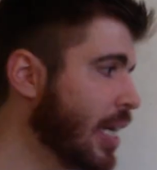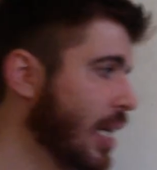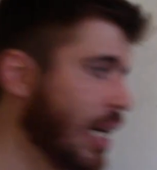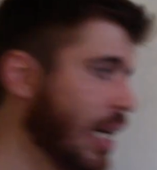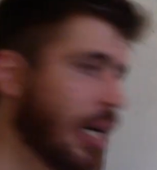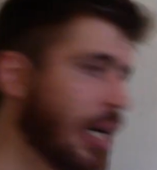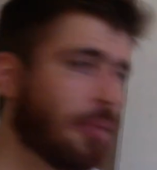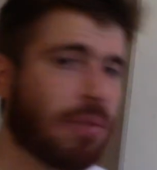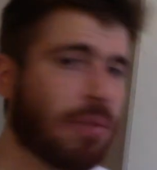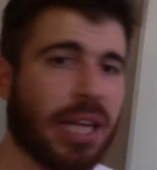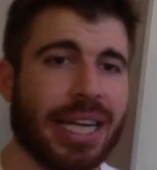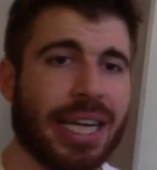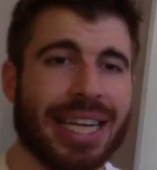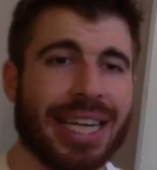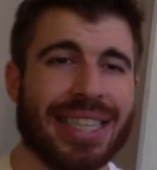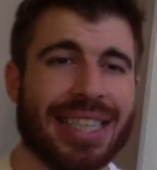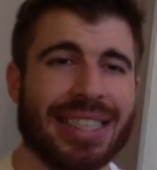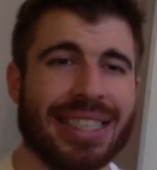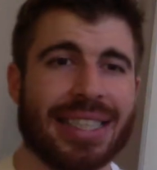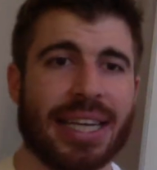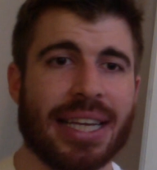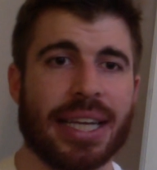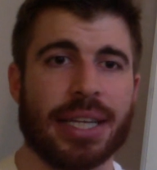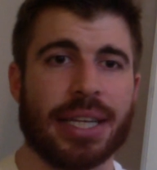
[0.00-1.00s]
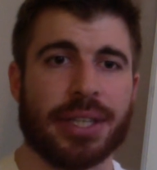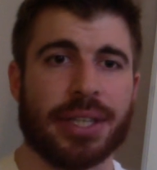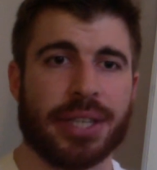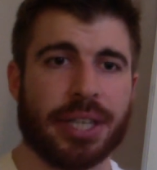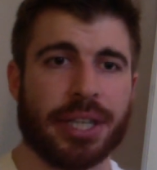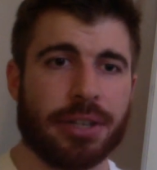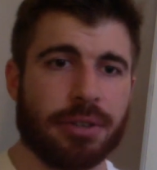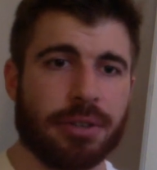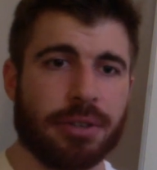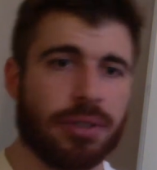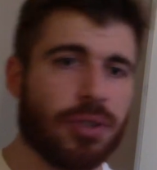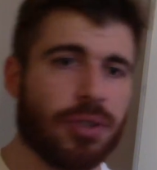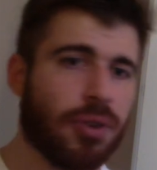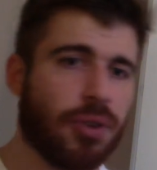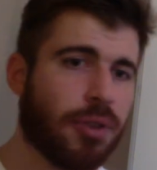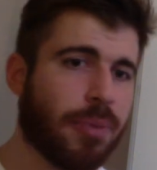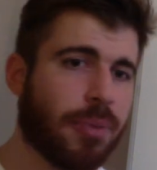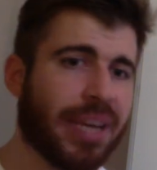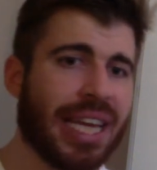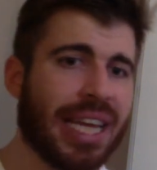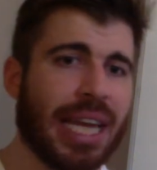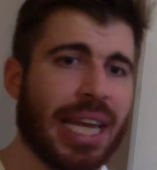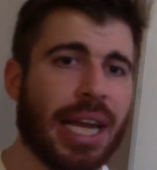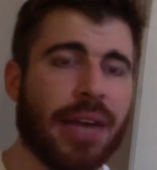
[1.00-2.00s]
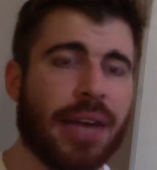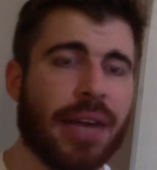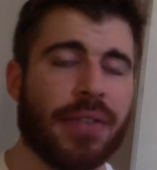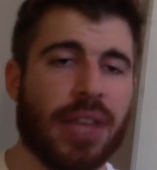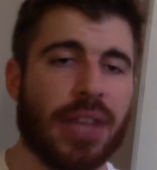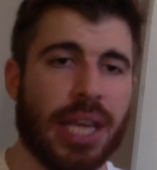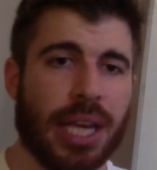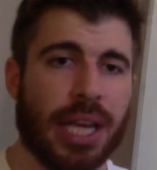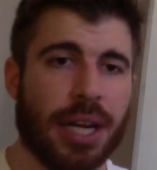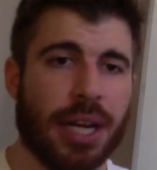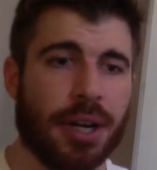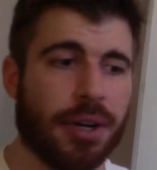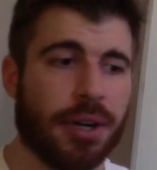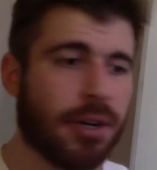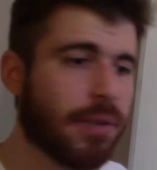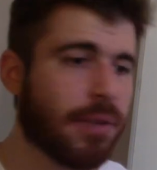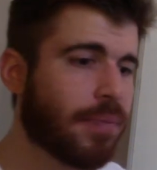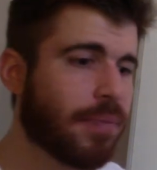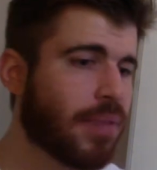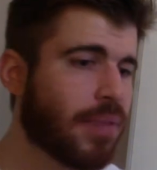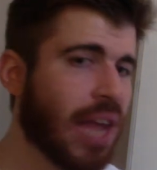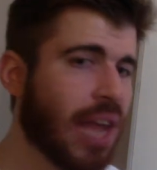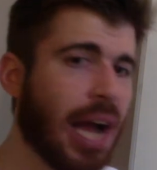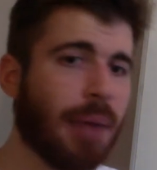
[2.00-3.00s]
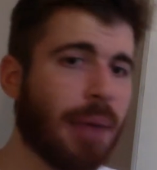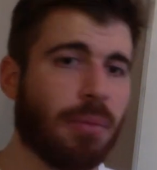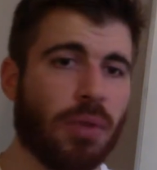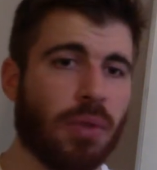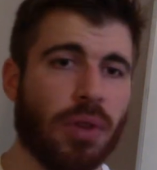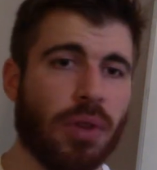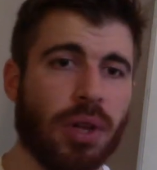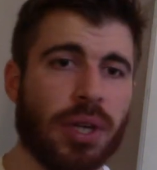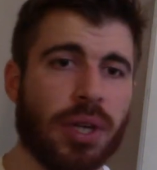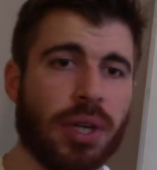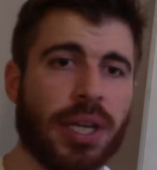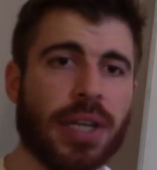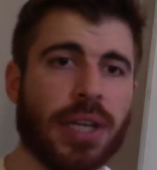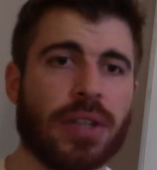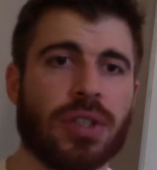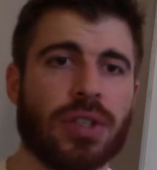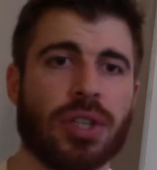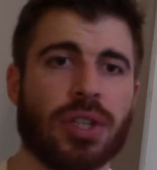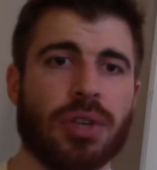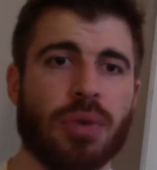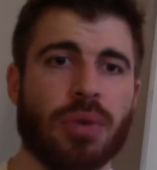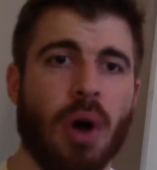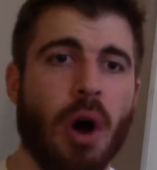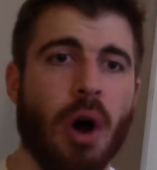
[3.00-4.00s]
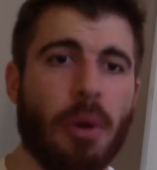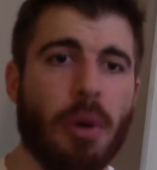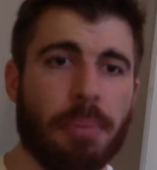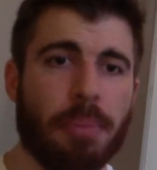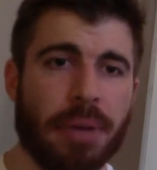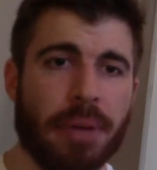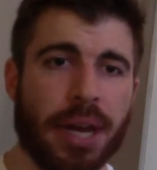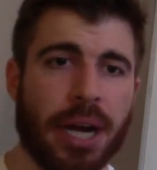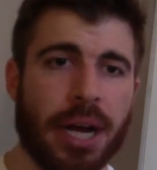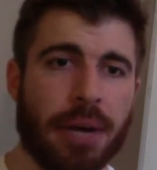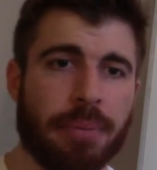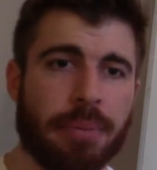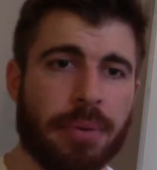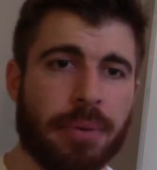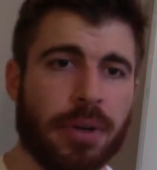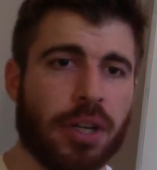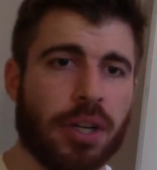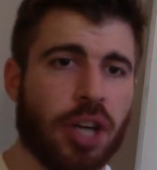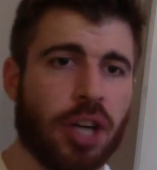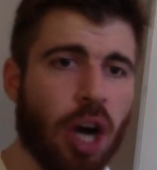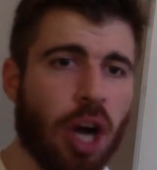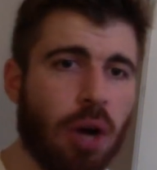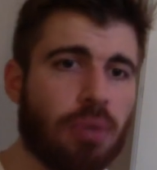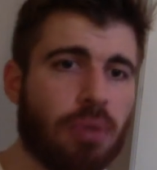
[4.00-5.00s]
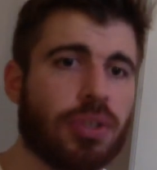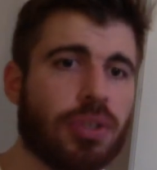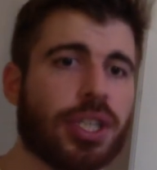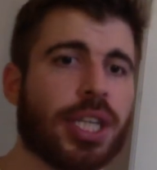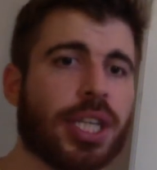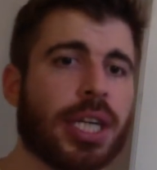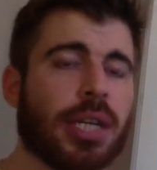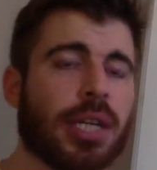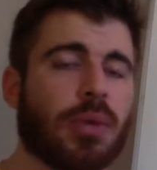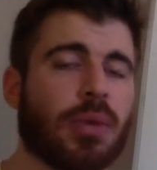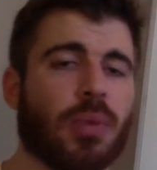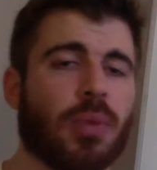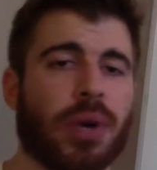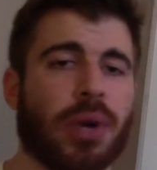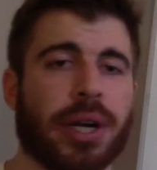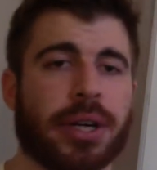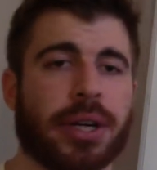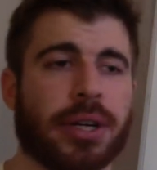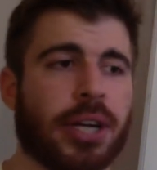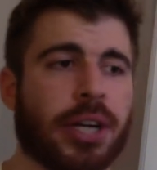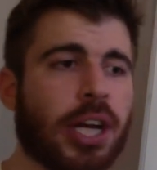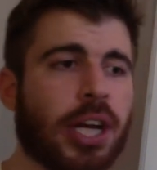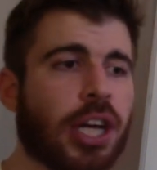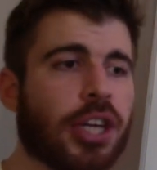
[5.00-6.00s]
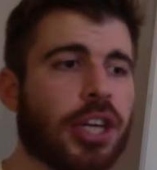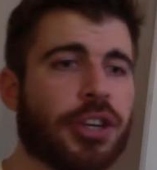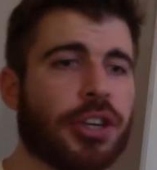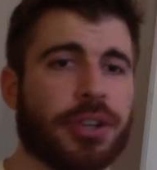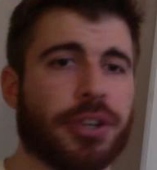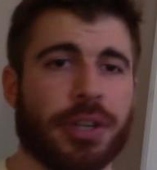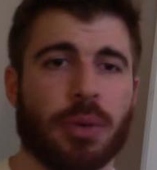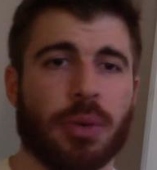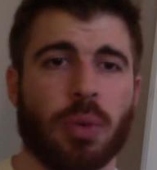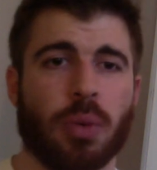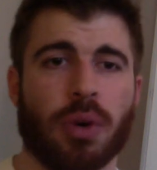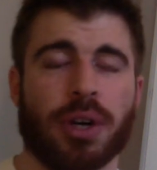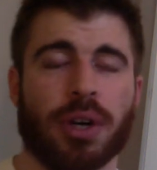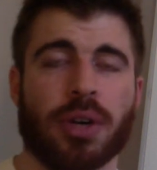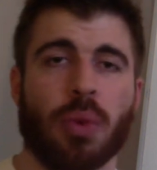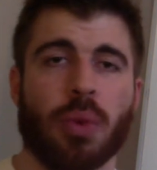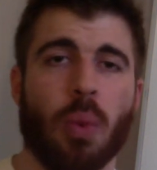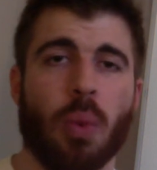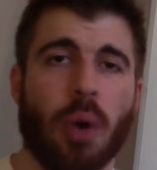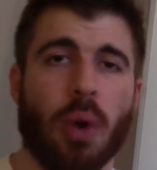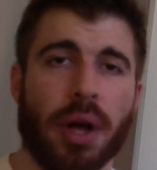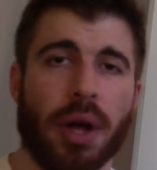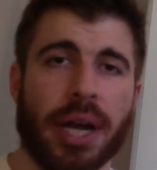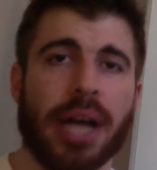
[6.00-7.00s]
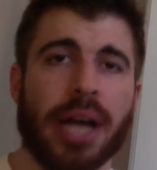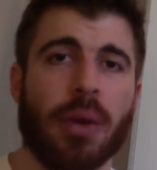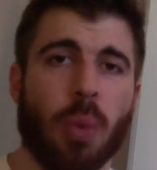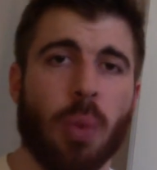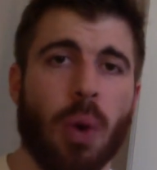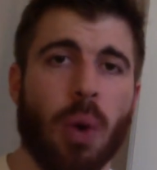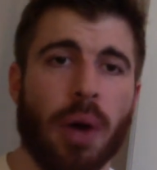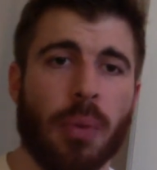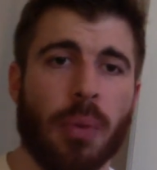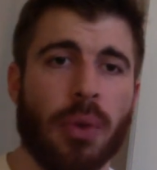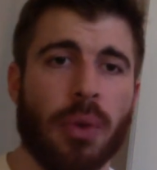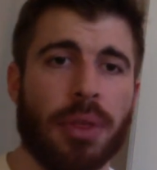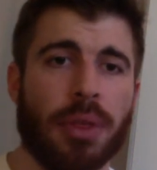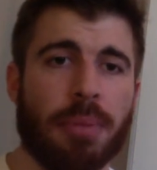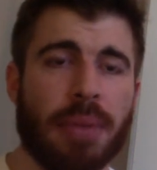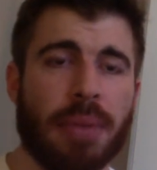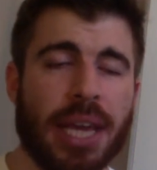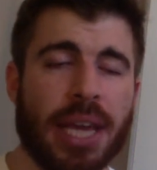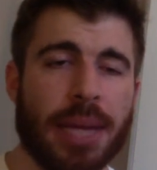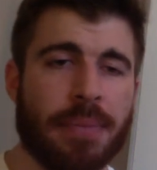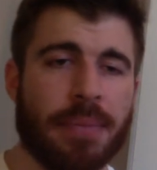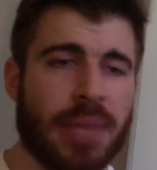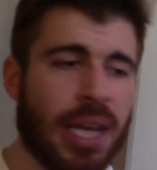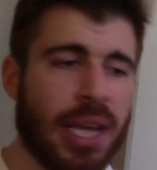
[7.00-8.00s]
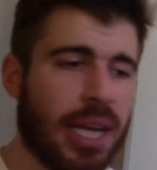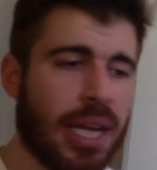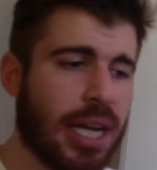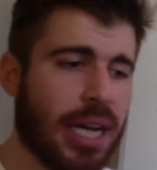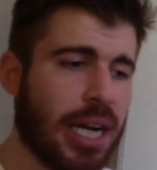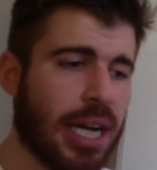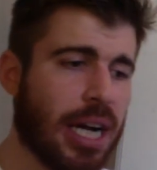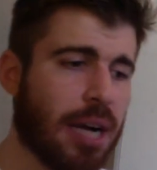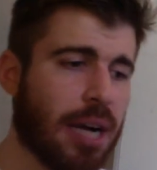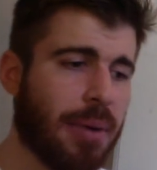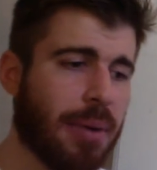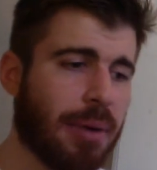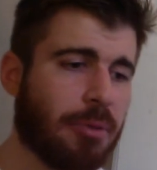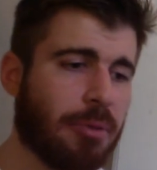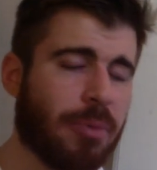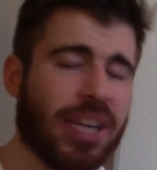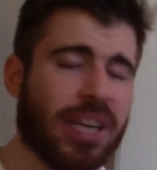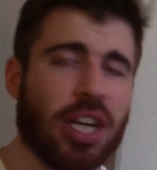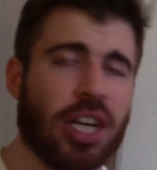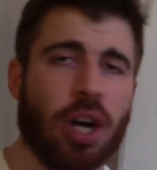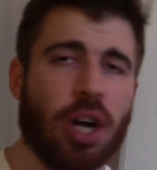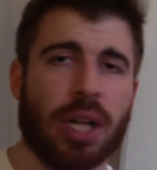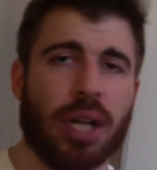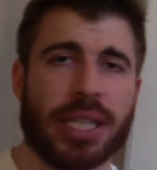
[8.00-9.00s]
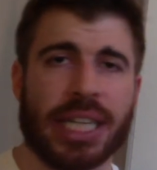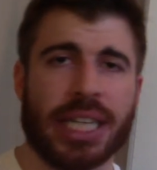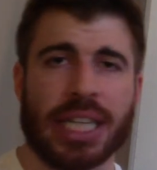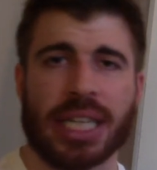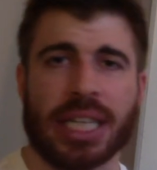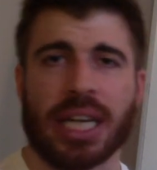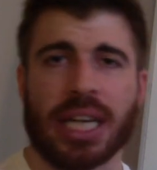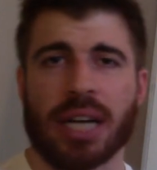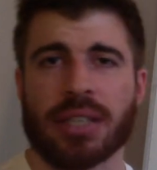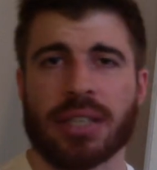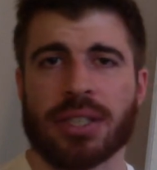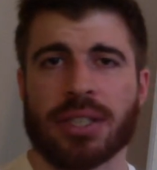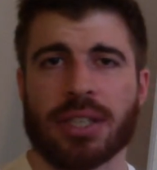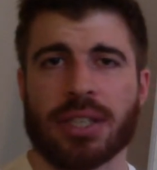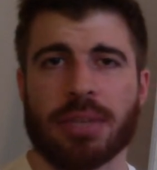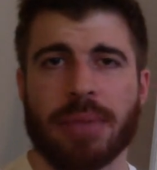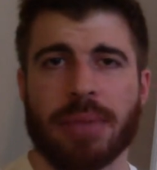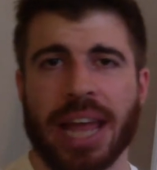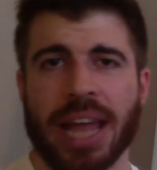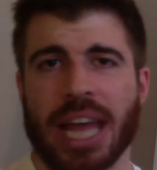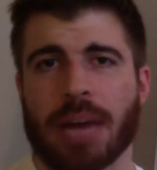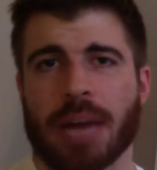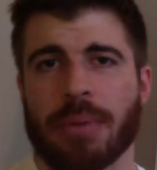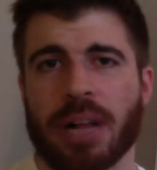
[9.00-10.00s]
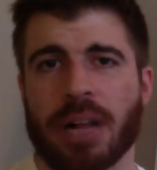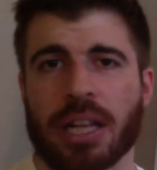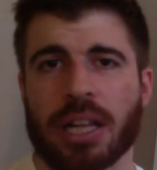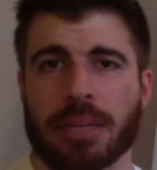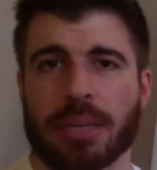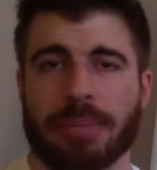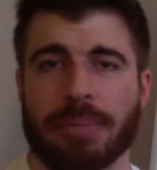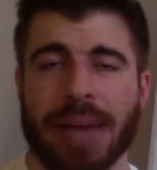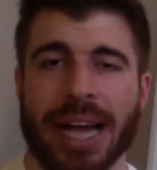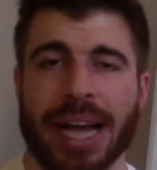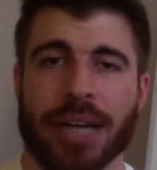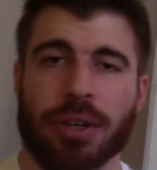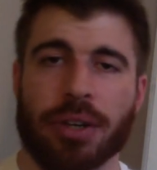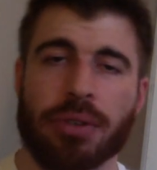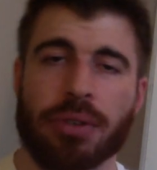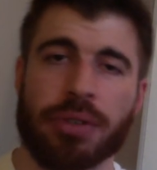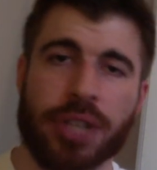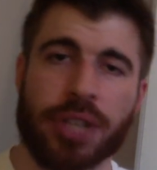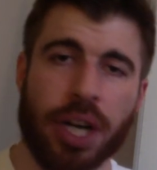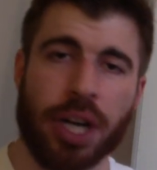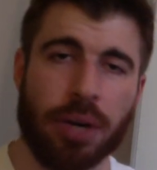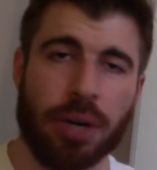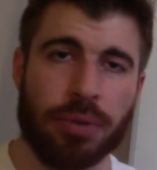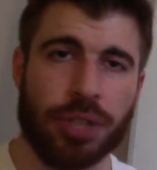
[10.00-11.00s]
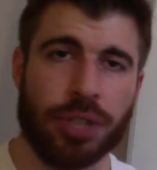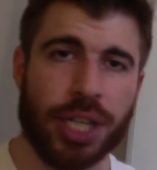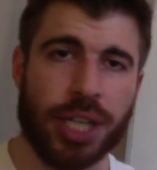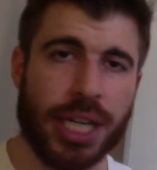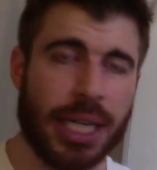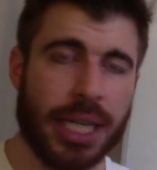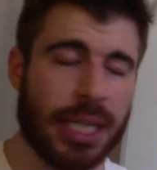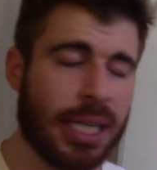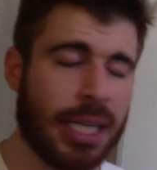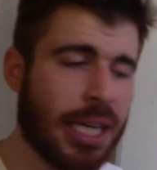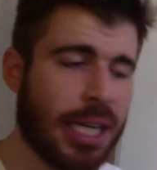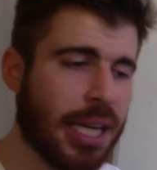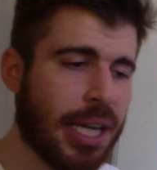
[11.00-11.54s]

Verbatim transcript: Uh, like I said, nearer to the beginning of the year, I'm looking to open up coaching where you can work one-on-one with me. Uh, I'm going to be calling it Custom Anabolic Macro Coaching.